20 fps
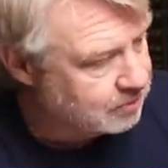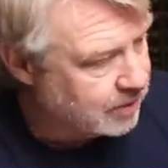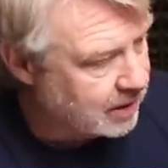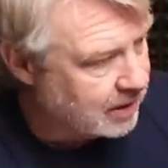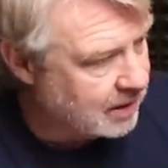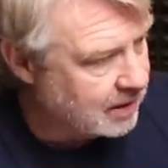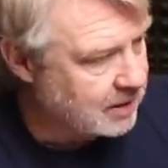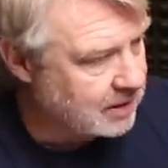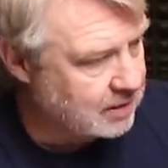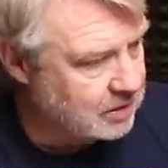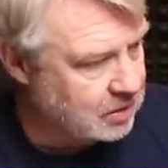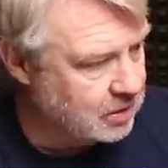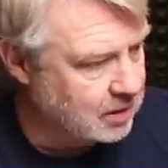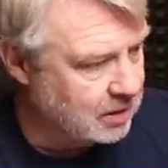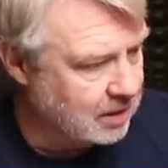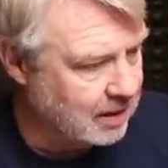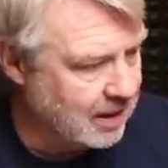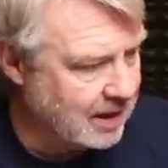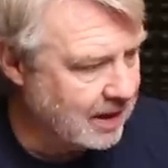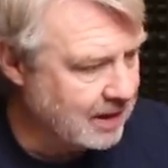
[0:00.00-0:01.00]
and you
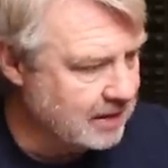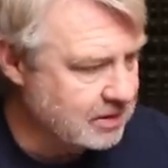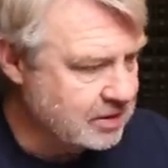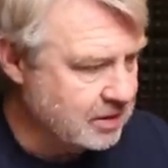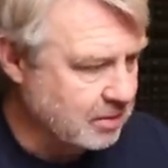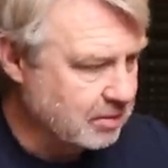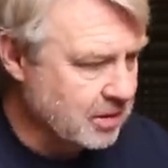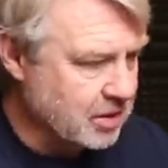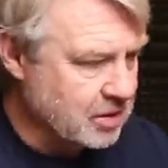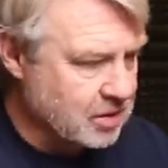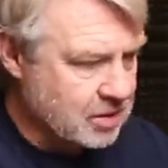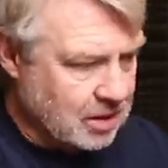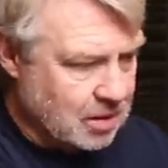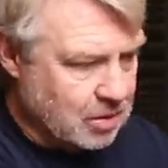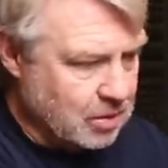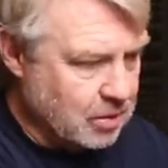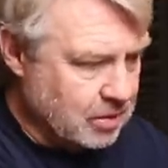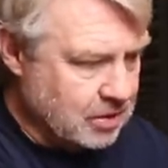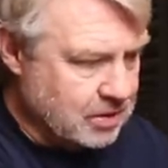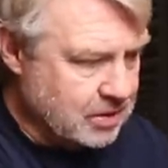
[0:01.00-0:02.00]
can line some of this
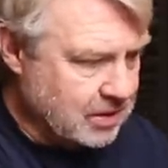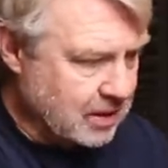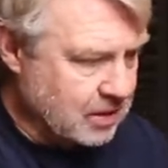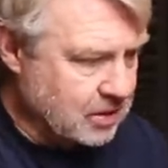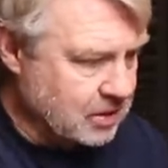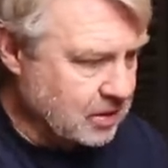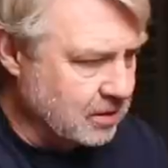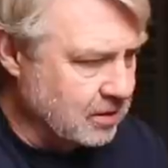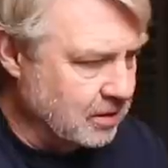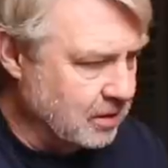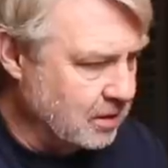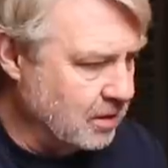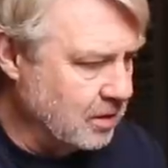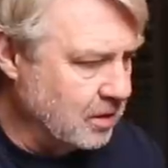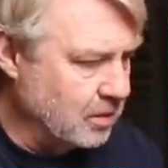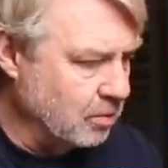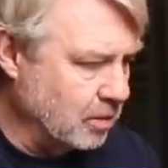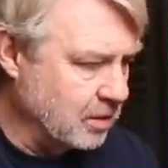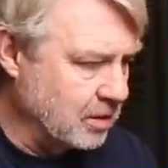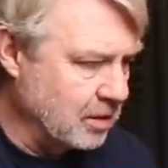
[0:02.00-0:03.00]
lower section
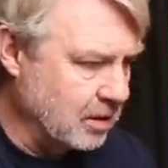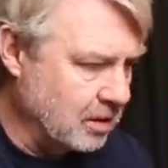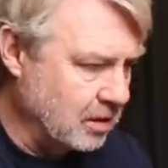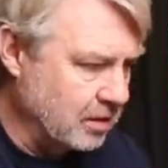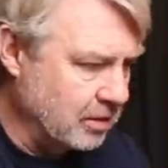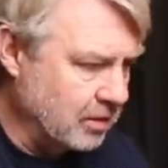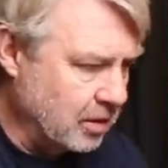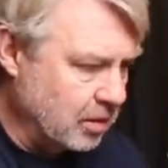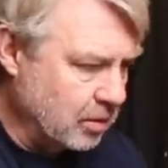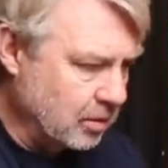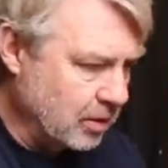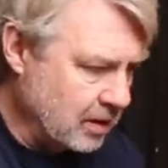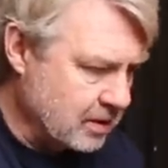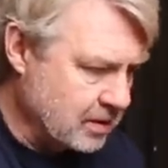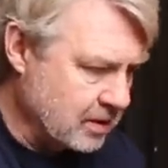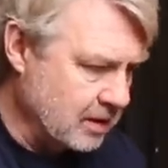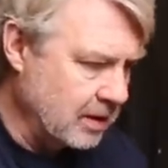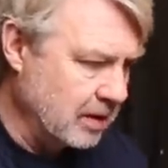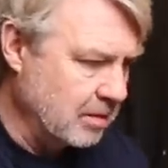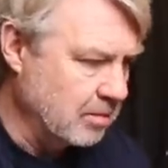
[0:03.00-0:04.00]
with a little
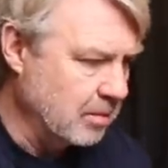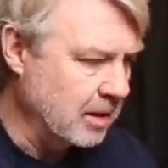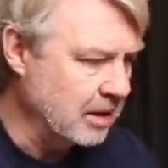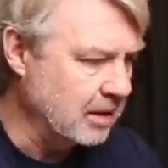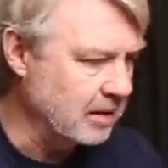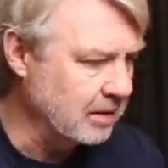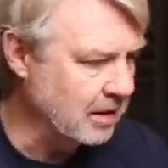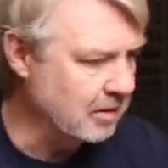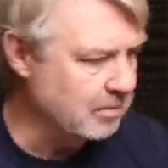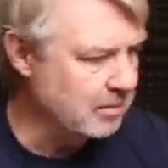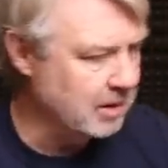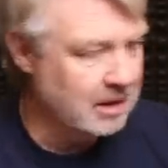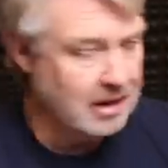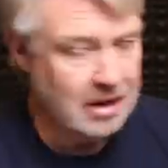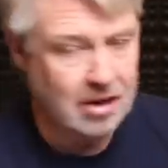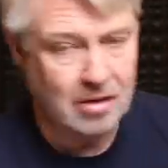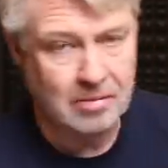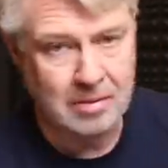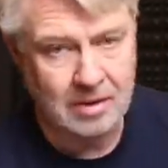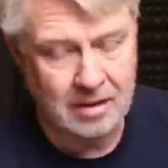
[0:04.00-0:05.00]
no-res, and that may
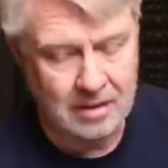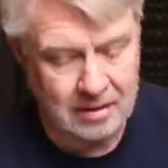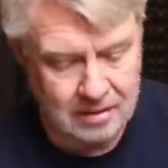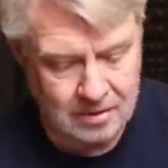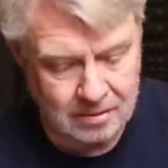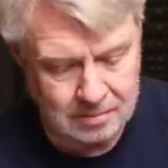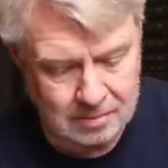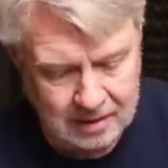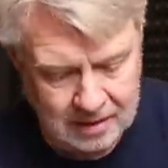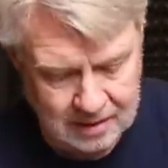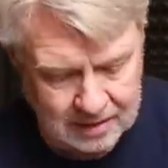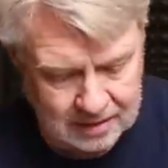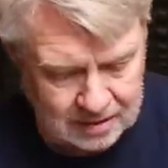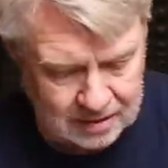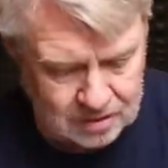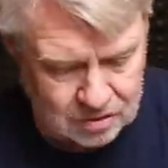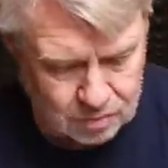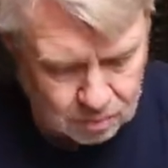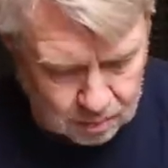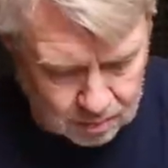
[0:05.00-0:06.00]
help a little bit
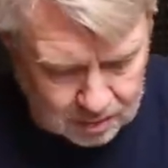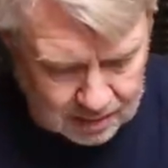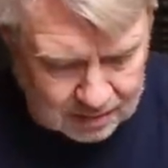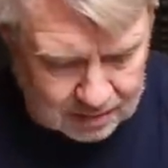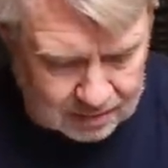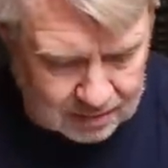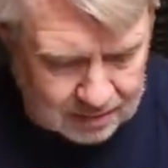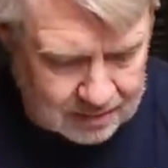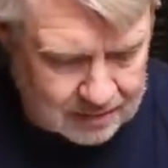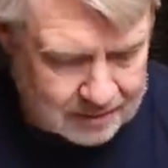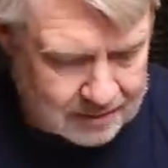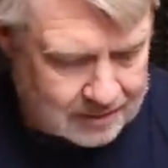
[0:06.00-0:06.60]
as well.